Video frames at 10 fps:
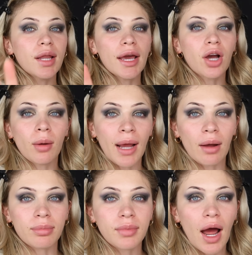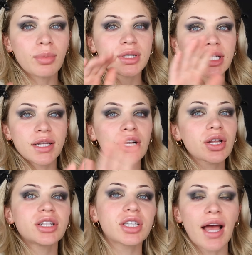Like, calm down. I was
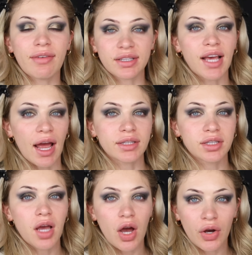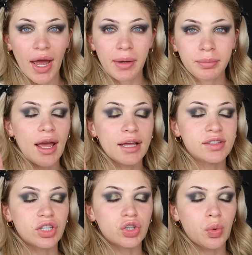literally just having sex, okay?
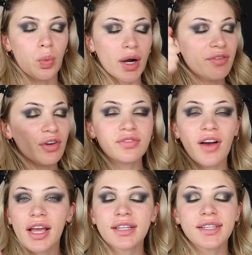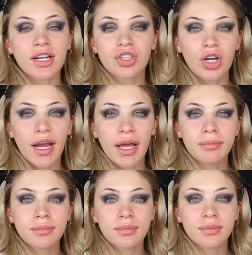It's the twenty-first fucking century.